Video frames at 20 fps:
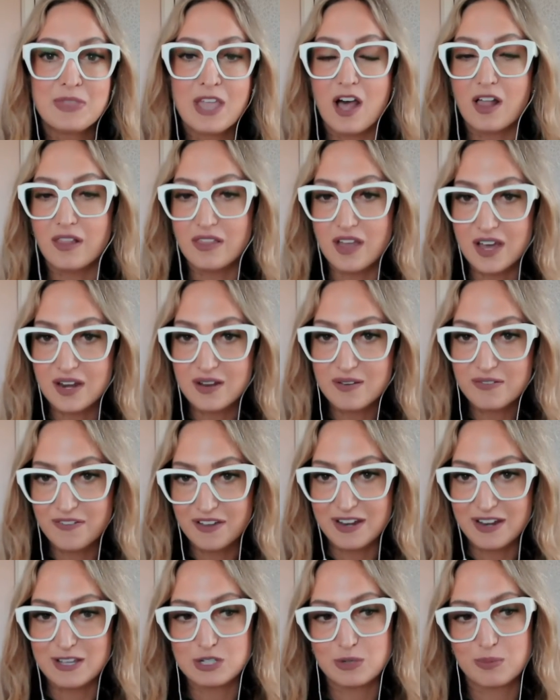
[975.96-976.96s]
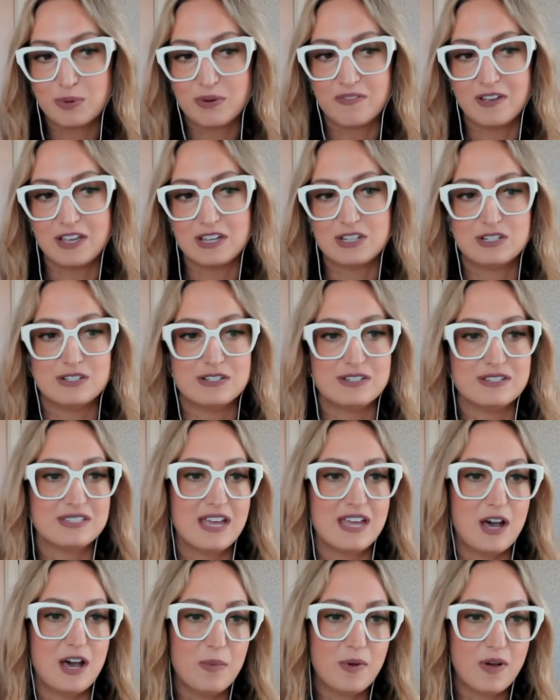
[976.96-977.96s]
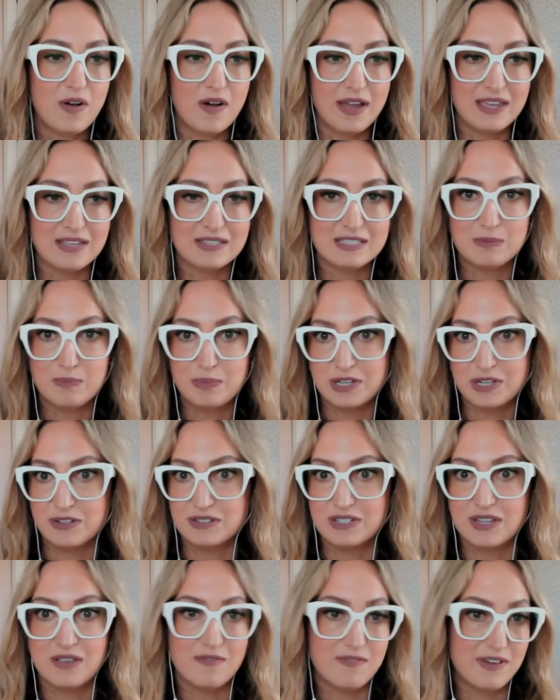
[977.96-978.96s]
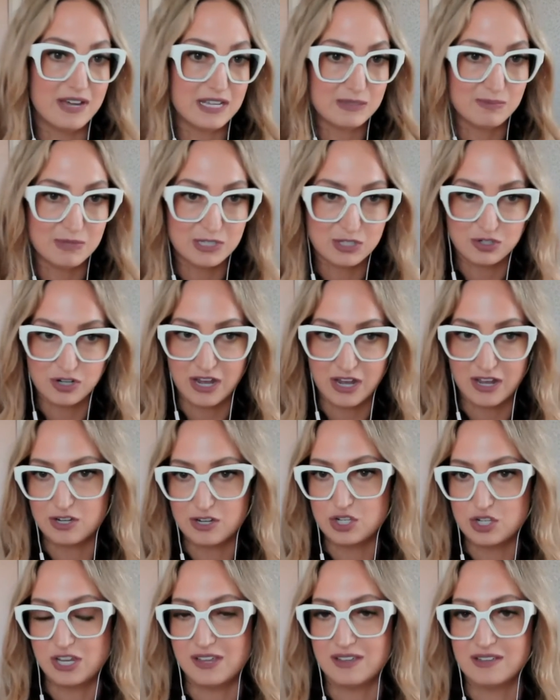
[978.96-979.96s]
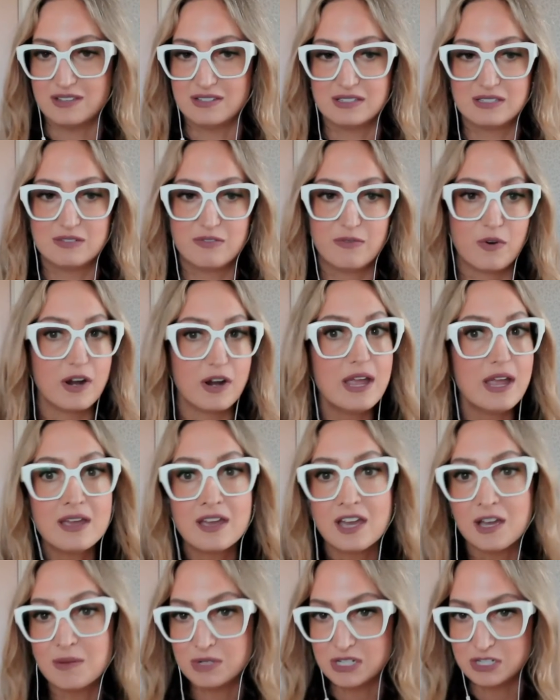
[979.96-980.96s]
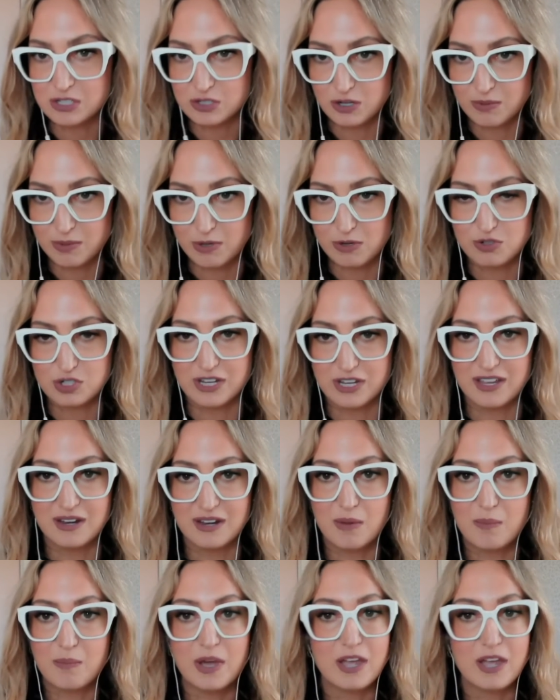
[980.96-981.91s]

a lot of financial professionals help clients build investment strategies for income distribution,